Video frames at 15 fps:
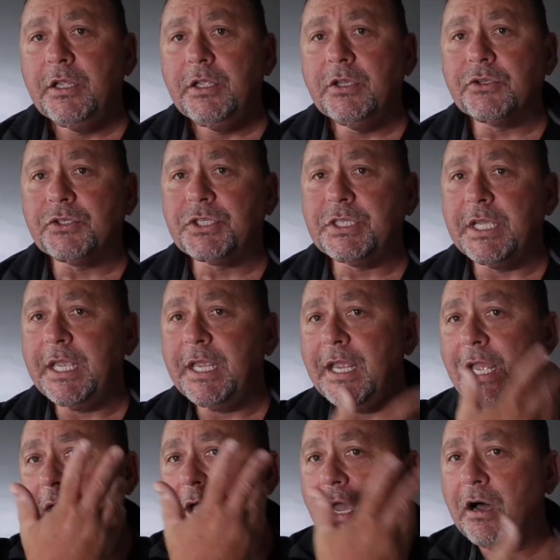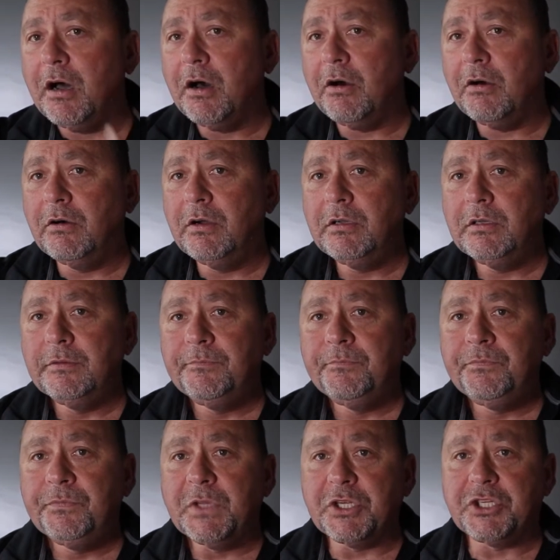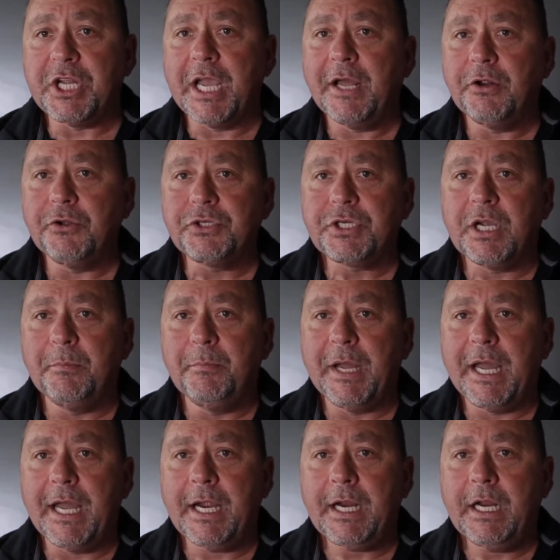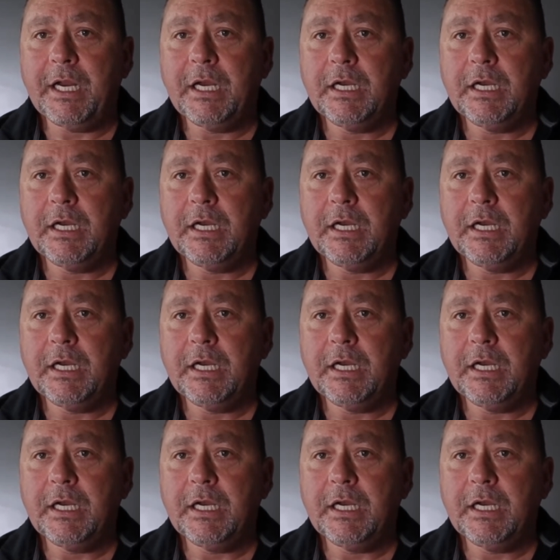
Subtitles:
you'll see how the shadows come back,